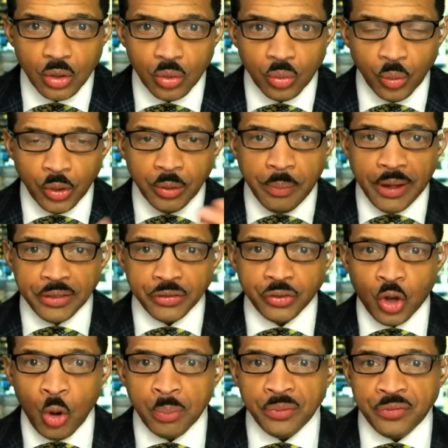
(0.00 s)
What about the
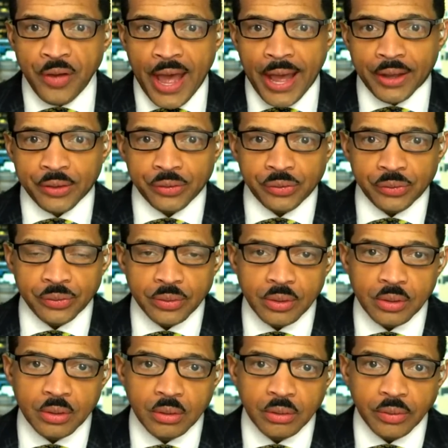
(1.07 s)
scope of facts
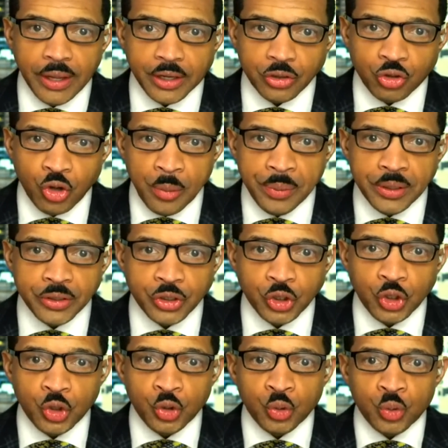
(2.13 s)
that contributed to
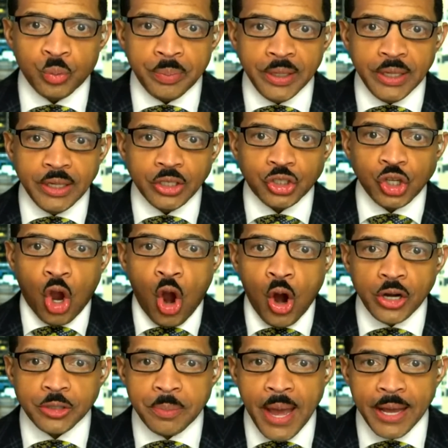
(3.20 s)
you being in
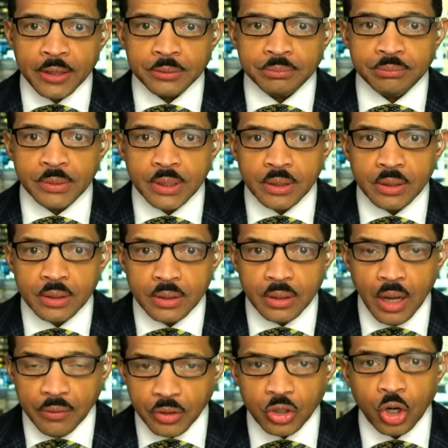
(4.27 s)
charge, madam,
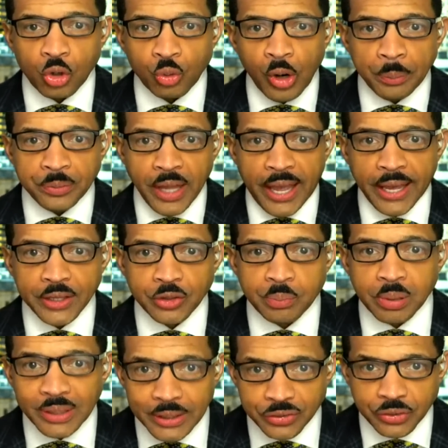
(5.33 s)
of a corrupt-ass
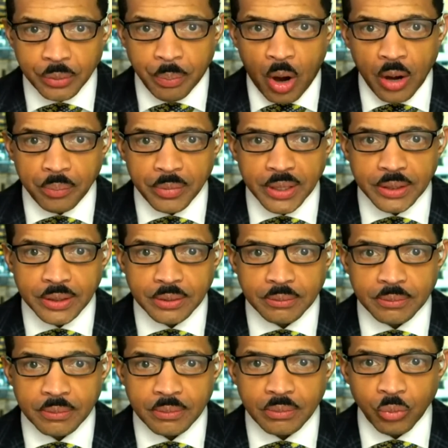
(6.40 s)
police department?
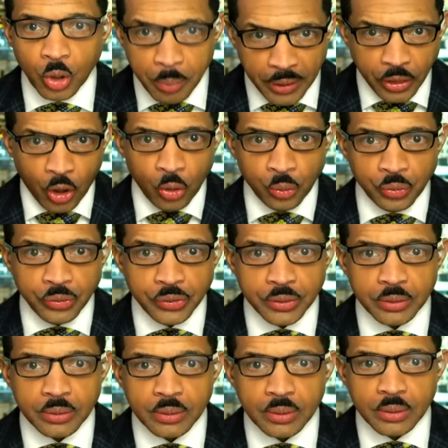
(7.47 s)
What about those?
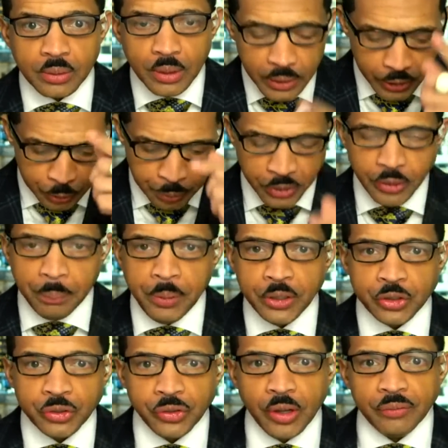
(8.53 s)
Let's put the
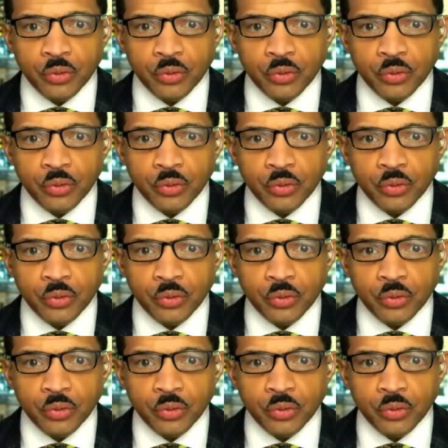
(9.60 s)
pictures up